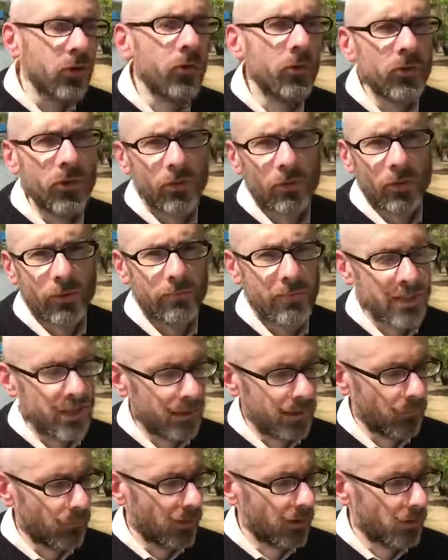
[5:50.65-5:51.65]
who you were
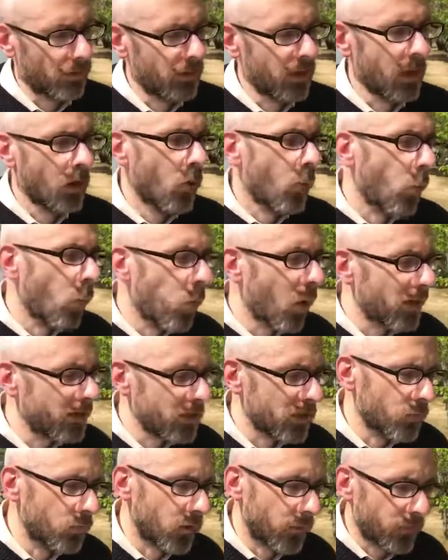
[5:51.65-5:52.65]
meeting with,
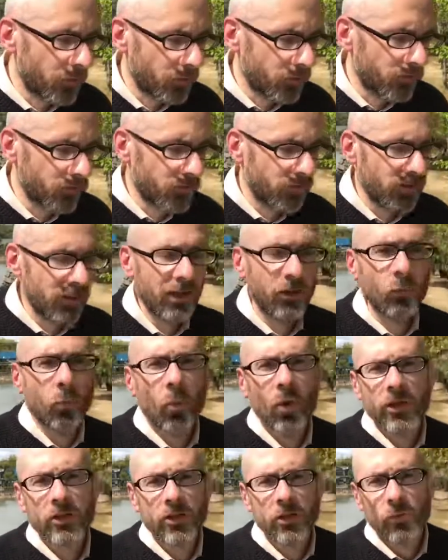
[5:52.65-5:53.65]
what you were purchasing,
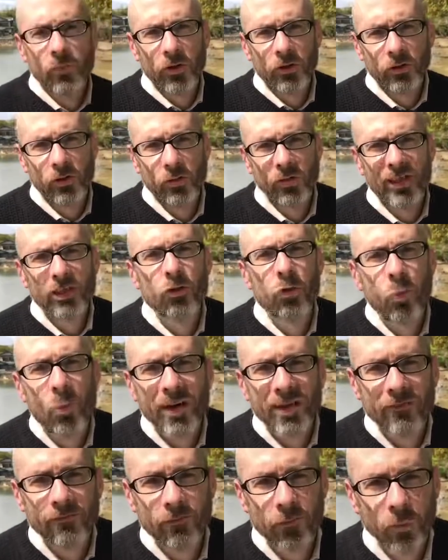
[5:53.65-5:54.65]
and what you were doing
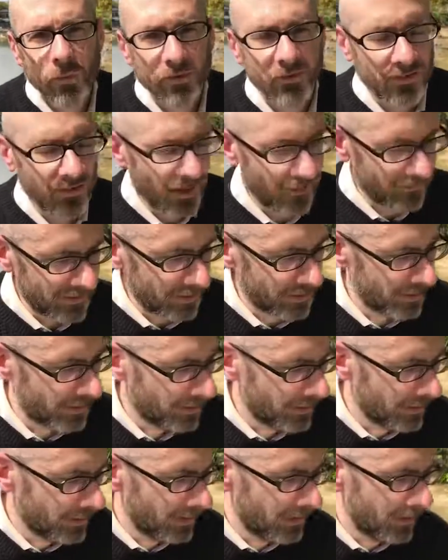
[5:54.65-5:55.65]
twenty-four seven.